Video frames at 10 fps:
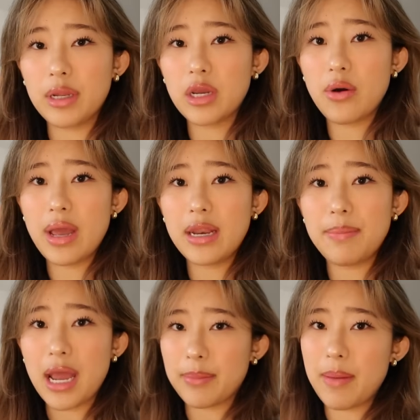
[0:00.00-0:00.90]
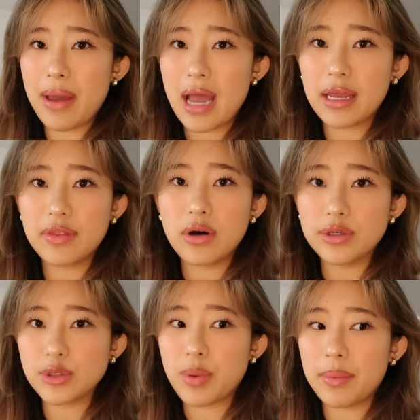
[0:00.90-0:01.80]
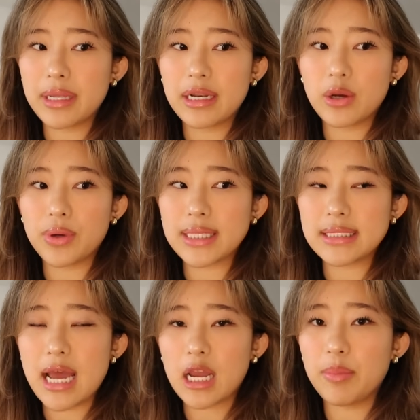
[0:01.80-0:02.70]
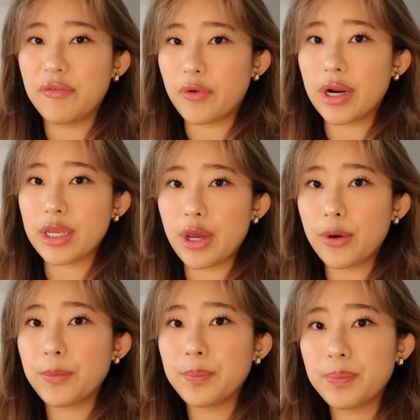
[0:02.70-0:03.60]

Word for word: gonna go ahead and pack my bag and then also probably get a quick snack before I go.